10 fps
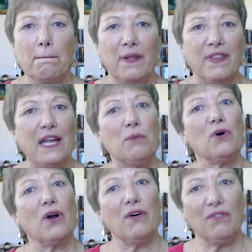but then it
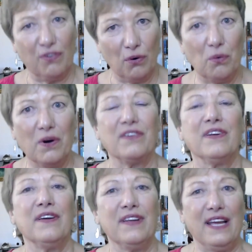will go forward
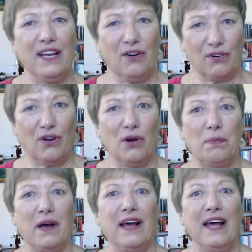in
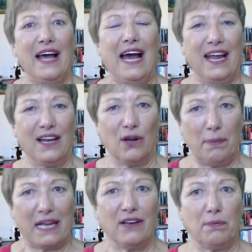October and go
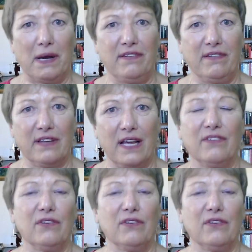back into Pisces again.